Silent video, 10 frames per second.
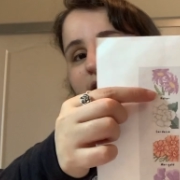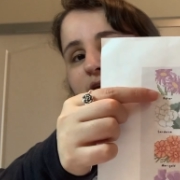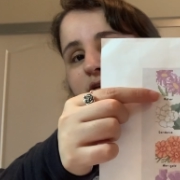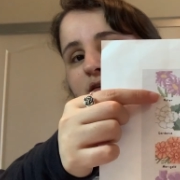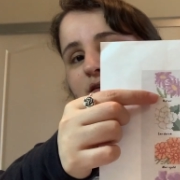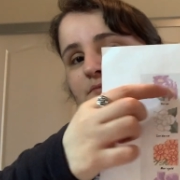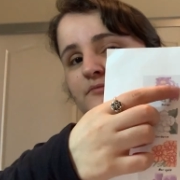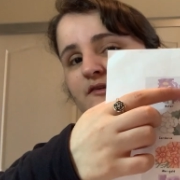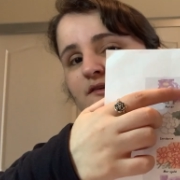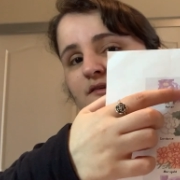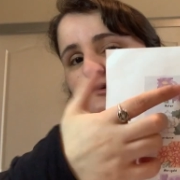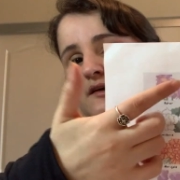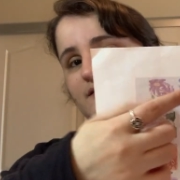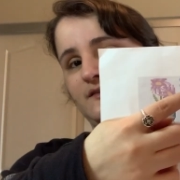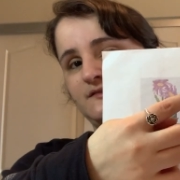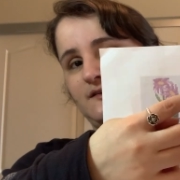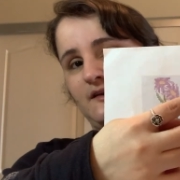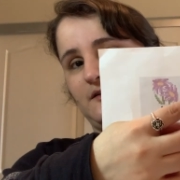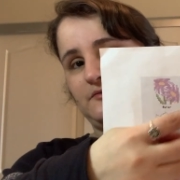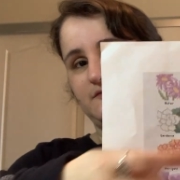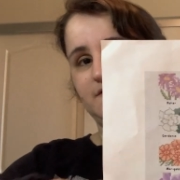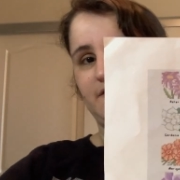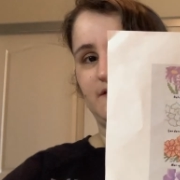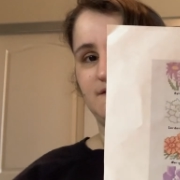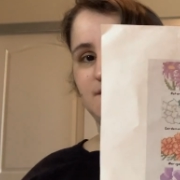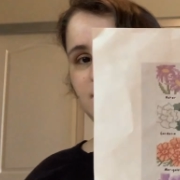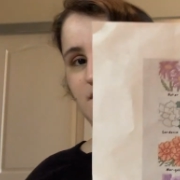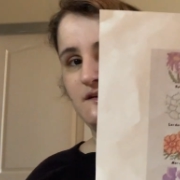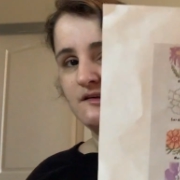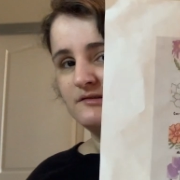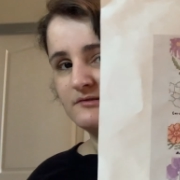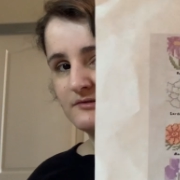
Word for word: A, B, and then today we're starting C.